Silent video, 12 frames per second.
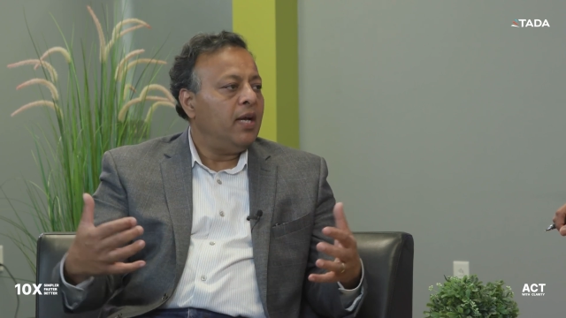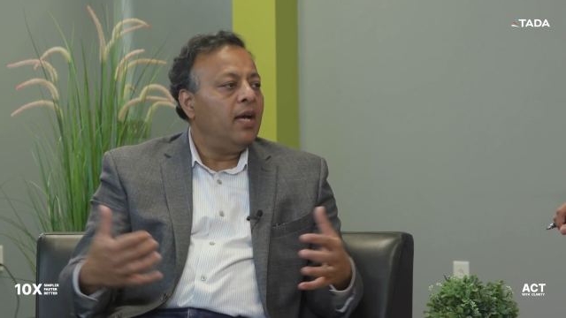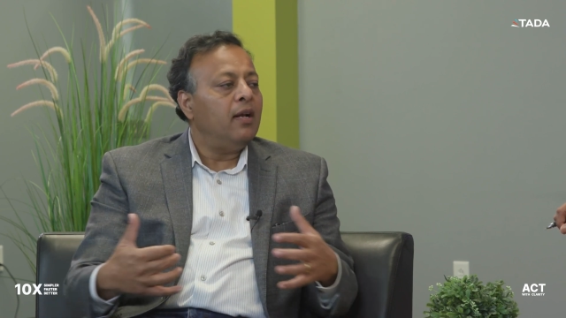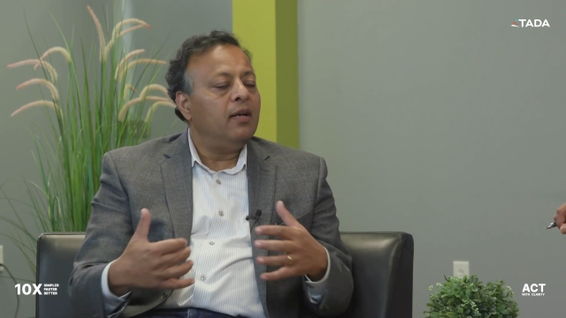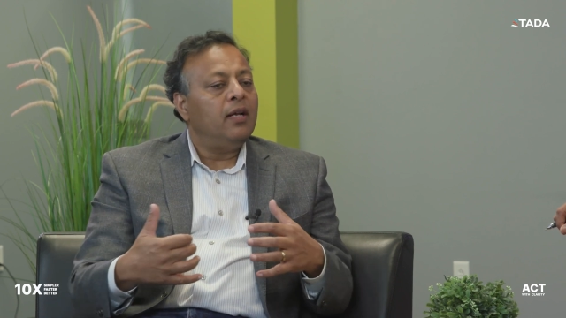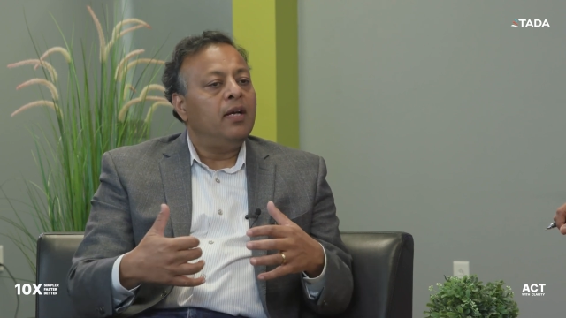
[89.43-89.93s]

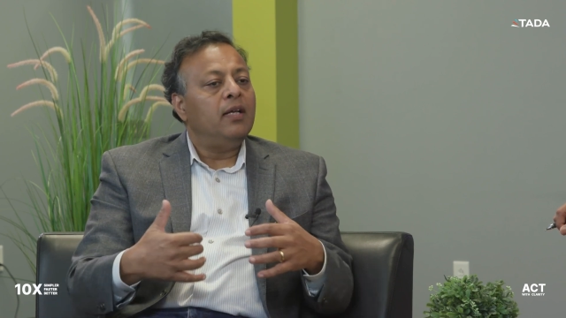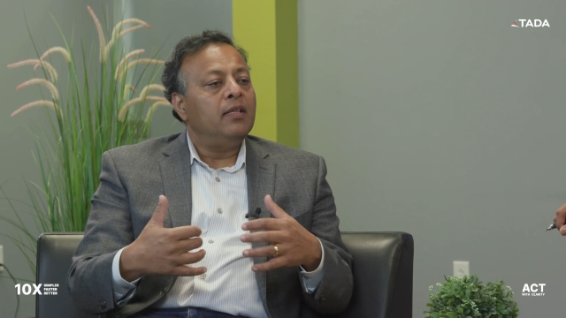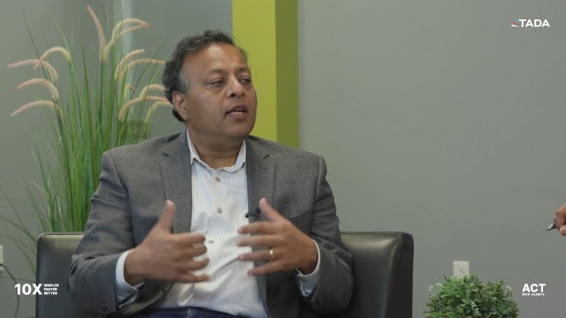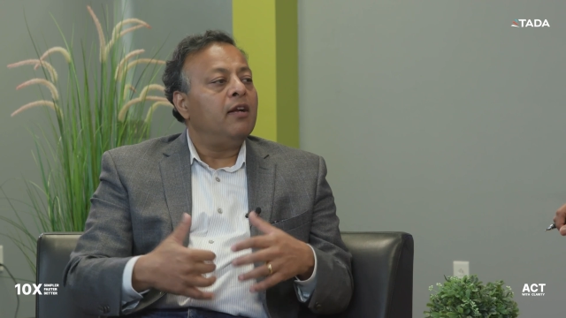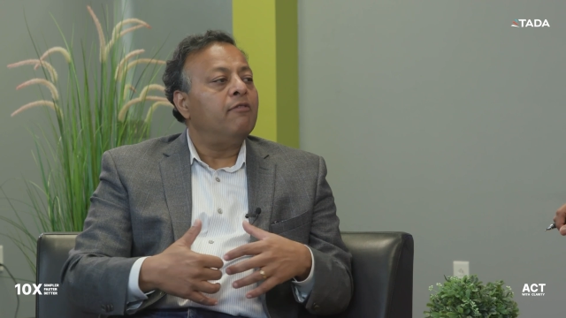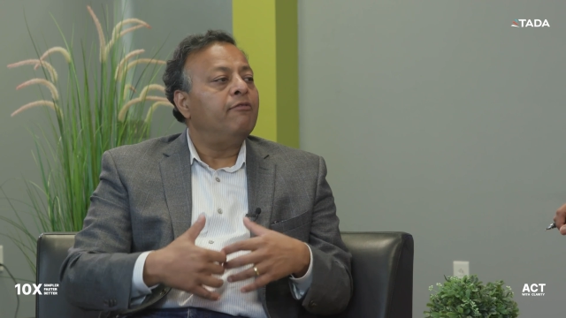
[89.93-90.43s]
And
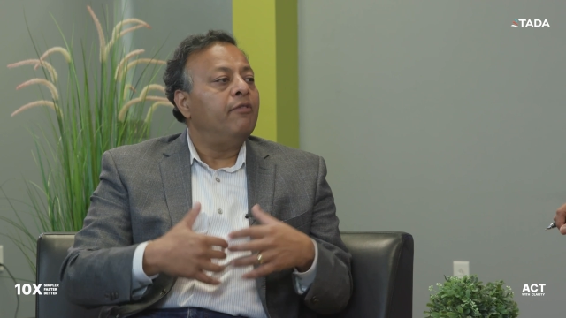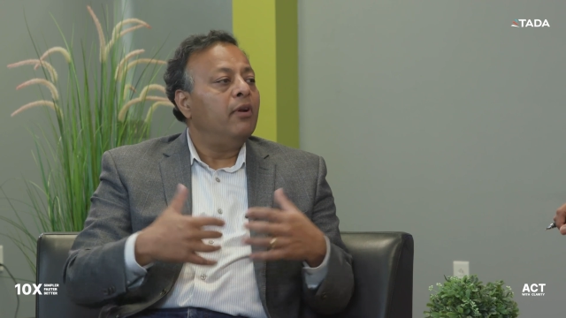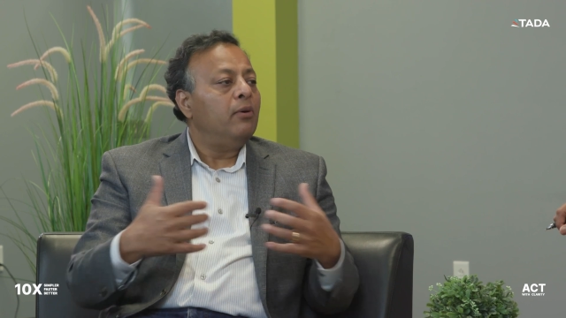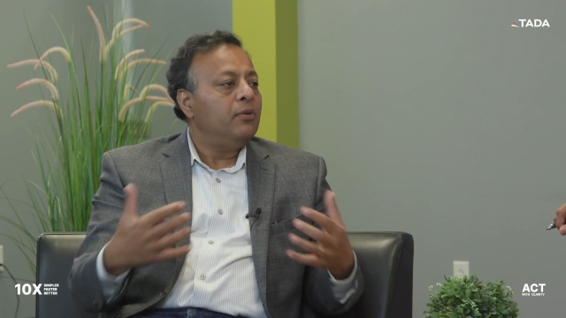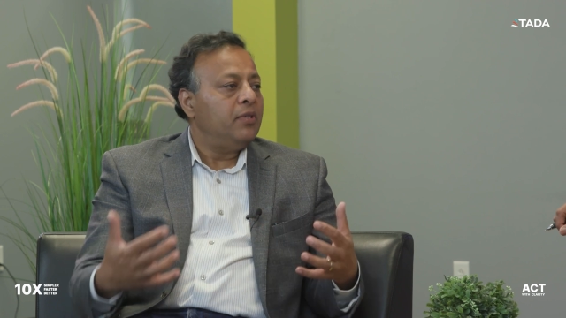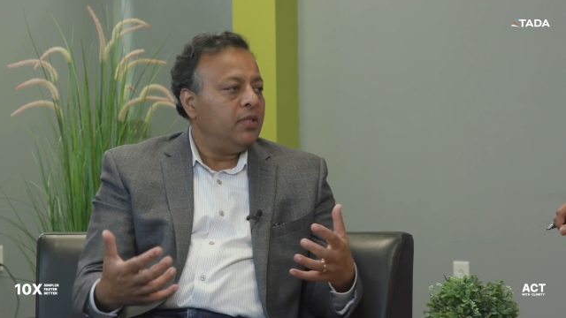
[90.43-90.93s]
there are
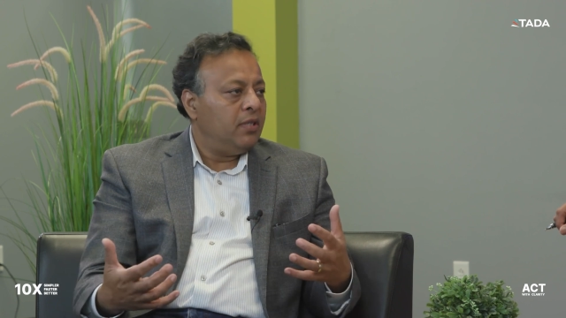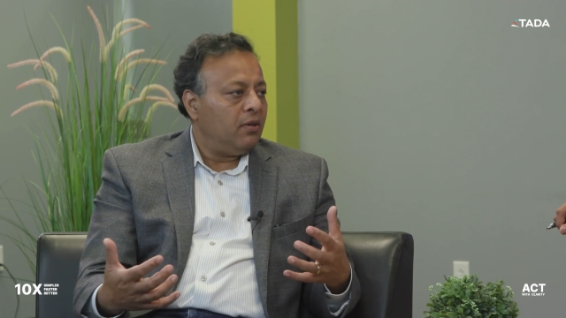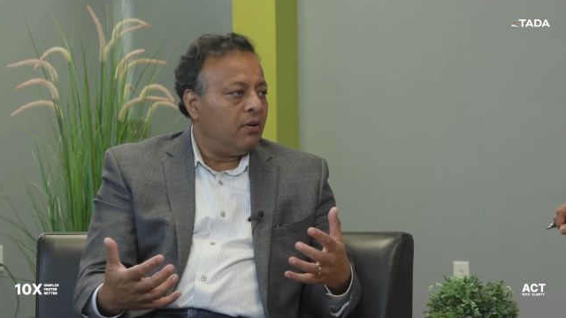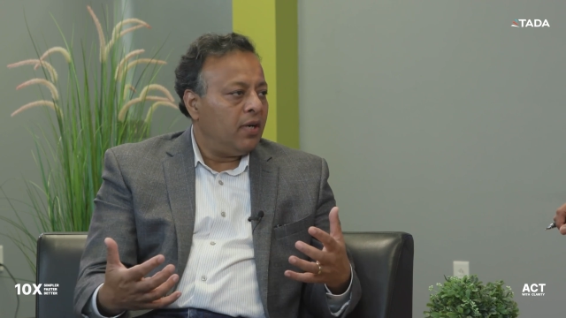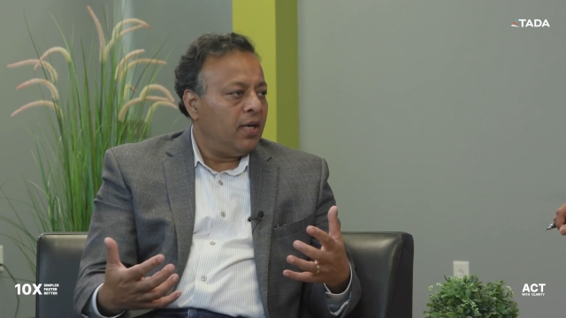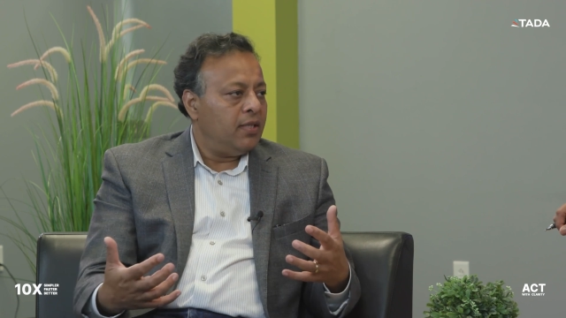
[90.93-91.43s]
flows in the
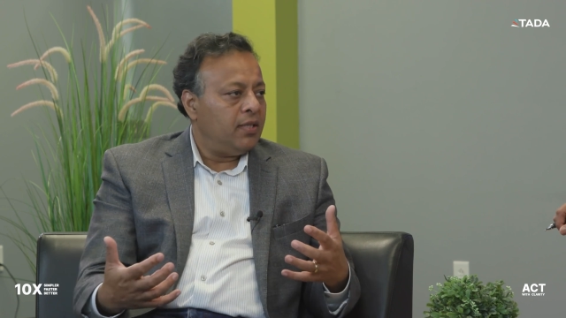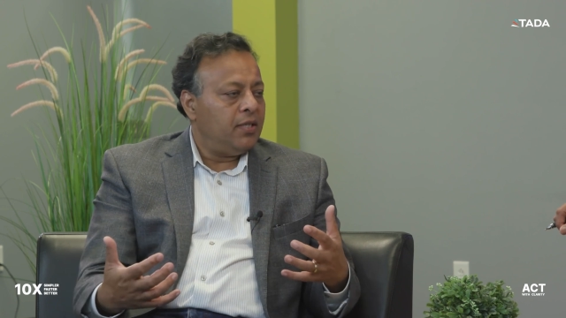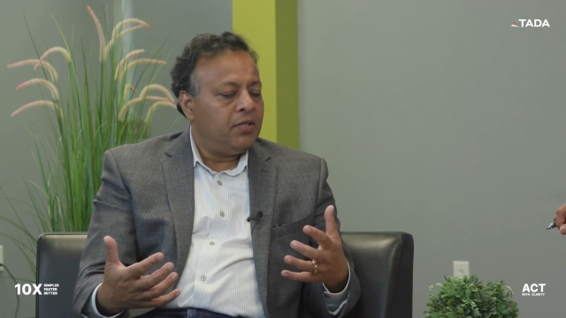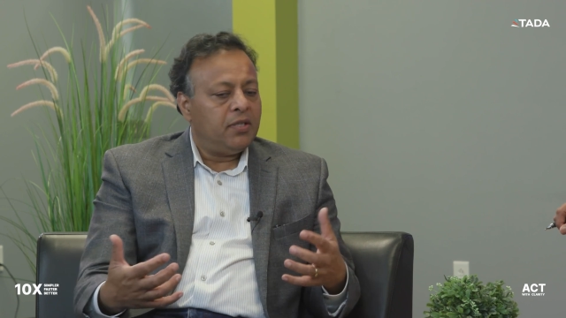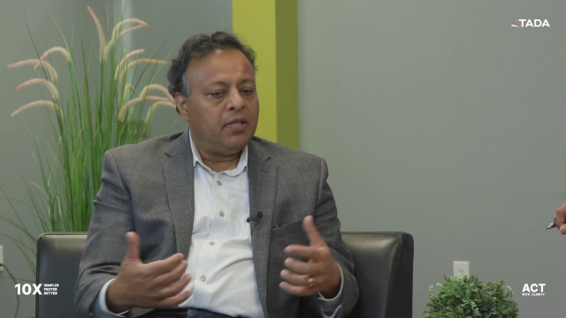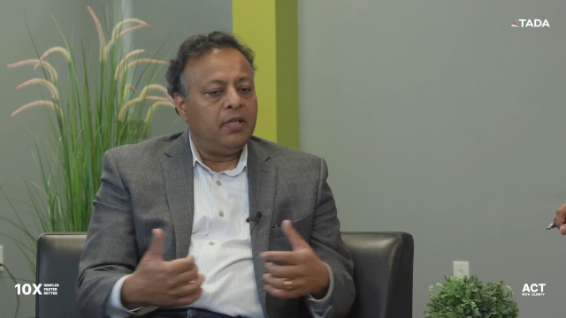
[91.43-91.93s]

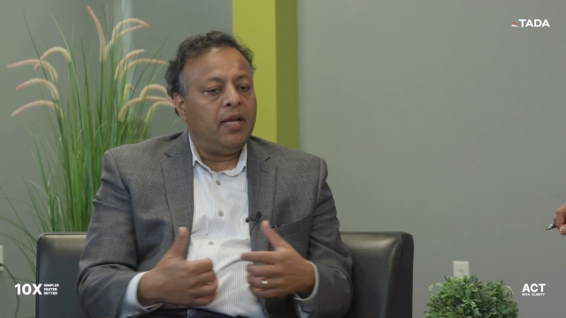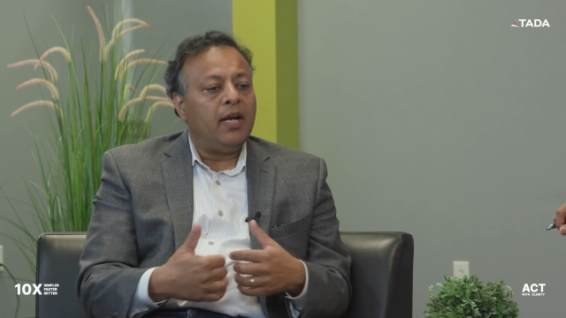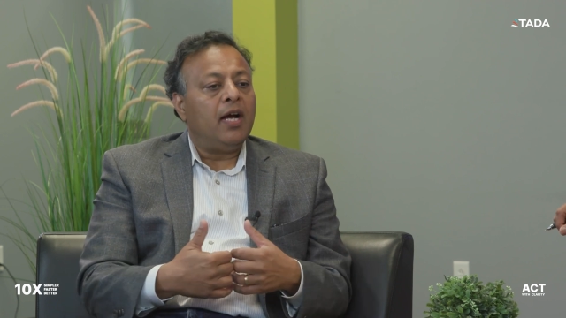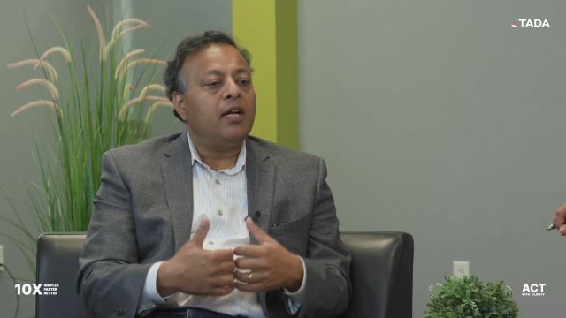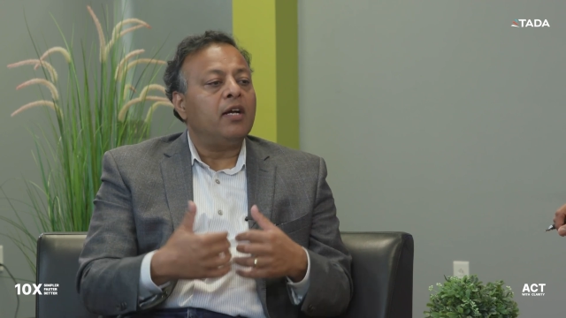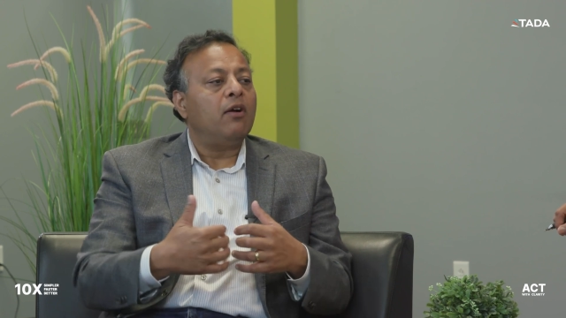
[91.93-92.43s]
organization. They
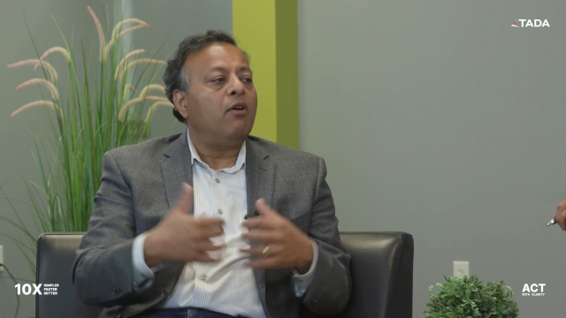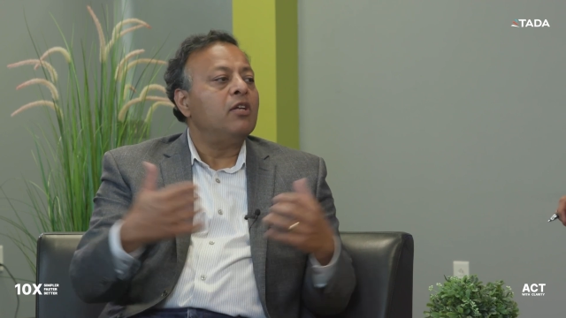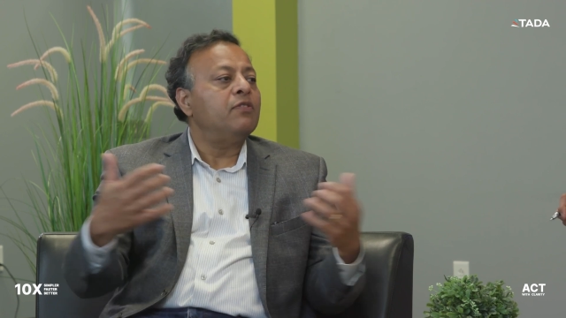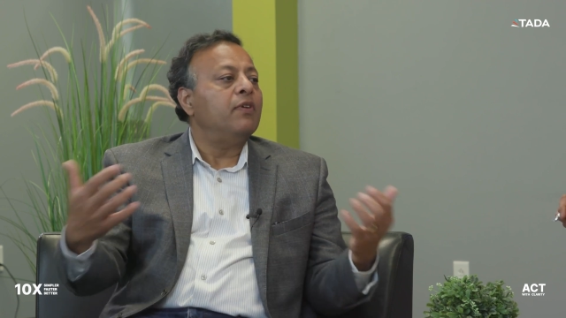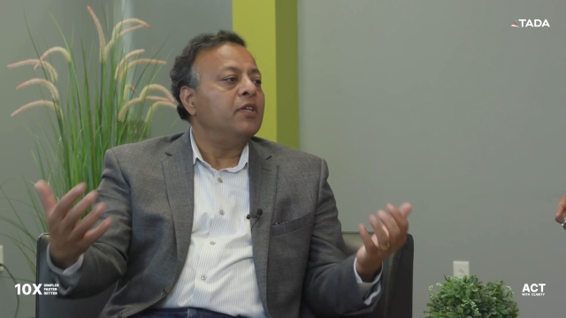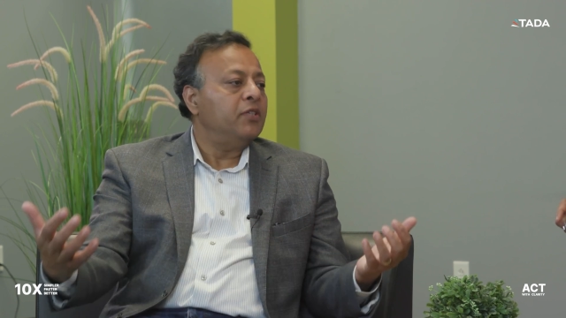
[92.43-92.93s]
cut
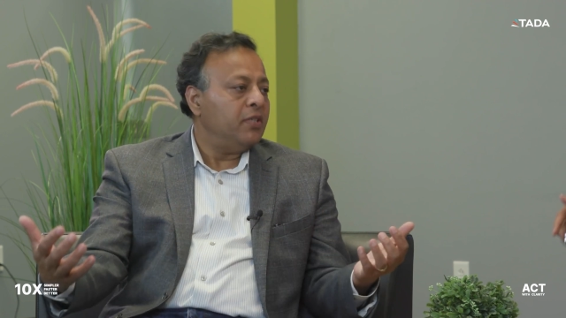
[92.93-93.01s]
across functions.